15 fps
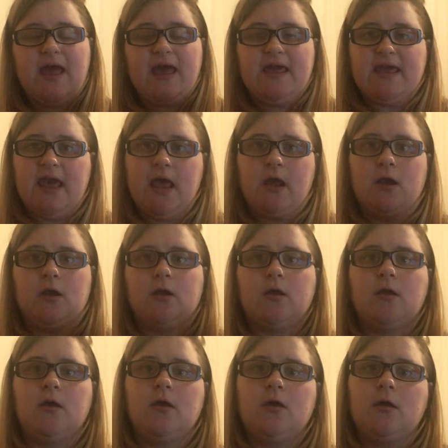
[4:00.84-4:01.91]
again.
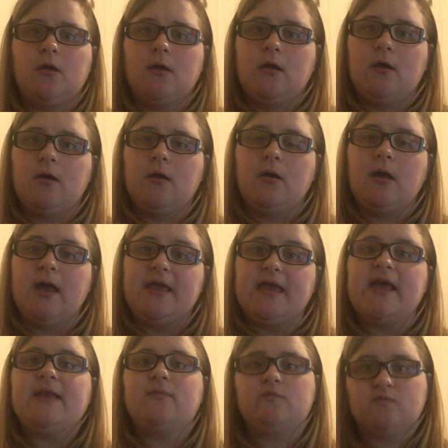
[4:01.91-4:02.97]

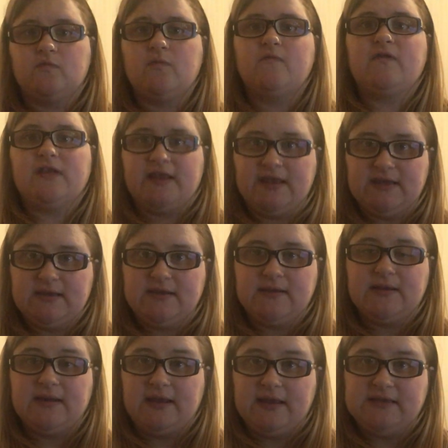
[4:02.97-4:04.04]
Again, the
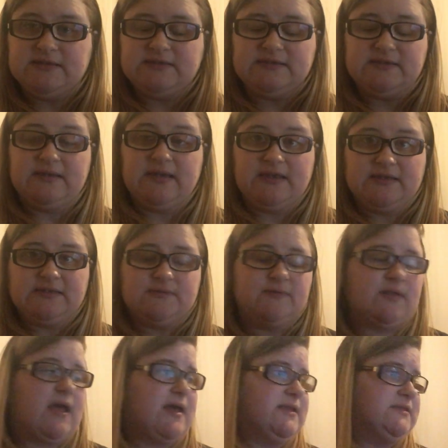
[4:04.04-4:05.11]
links for
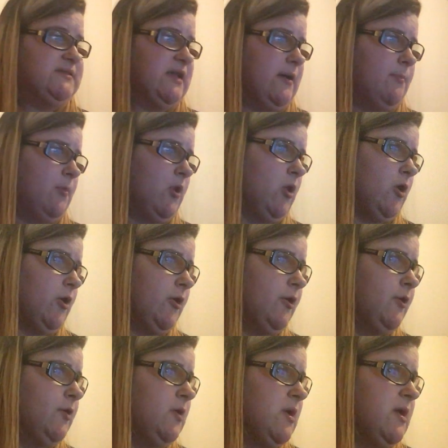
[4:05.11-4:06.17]
that is down
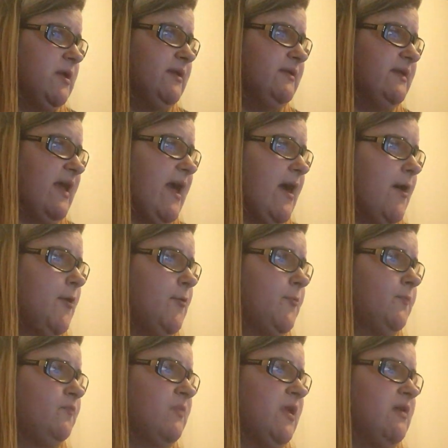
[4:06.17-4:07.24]
below. Now,
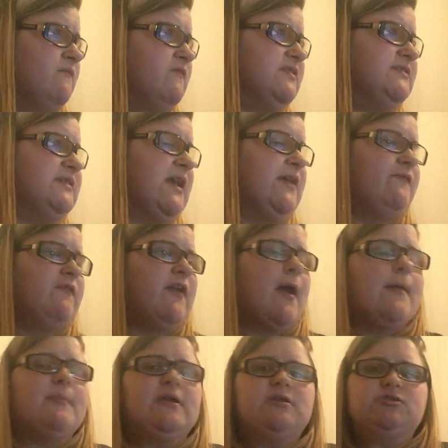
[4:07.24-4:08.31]
the same thing
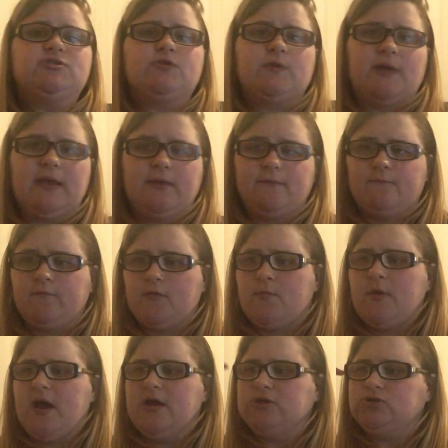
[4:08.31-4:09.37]
I've been doing for
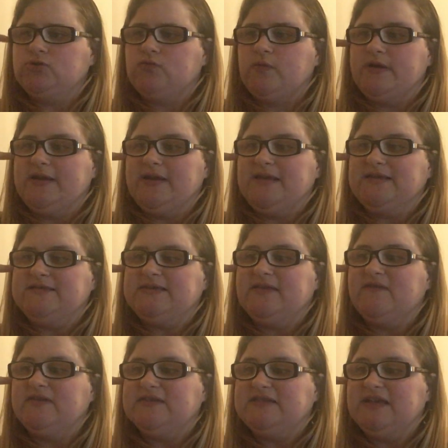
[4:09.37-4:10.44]
my
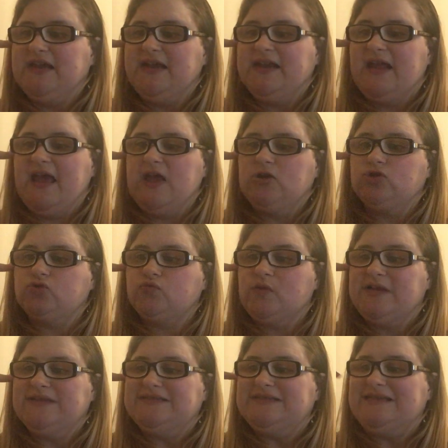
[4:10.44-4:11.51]
2017 and
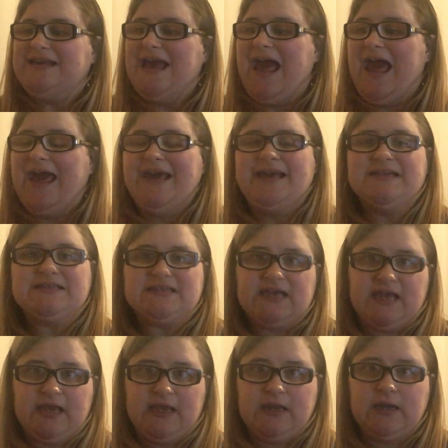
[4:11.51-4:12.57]

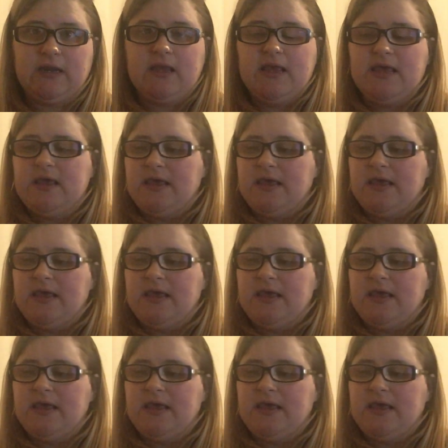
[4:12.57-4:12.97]
2018